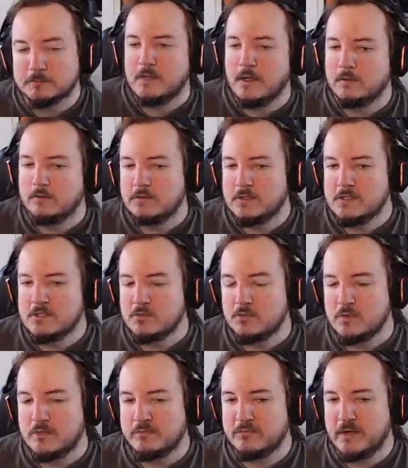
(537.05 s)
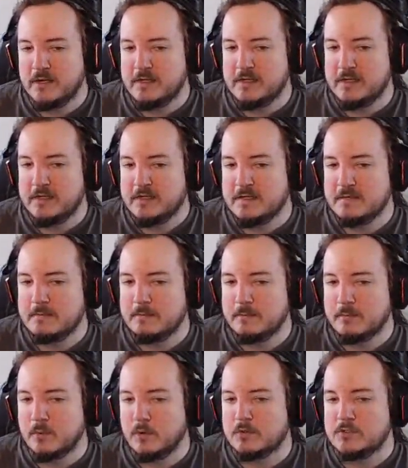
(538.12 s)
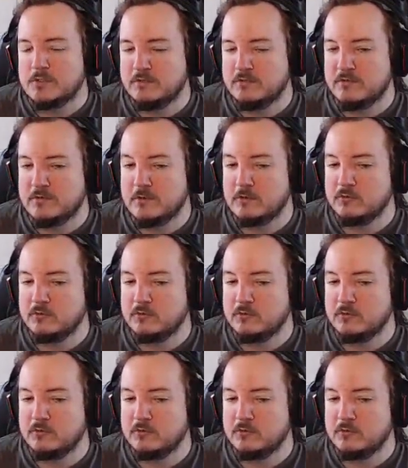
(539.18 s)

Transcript: I looked into if I can purchase those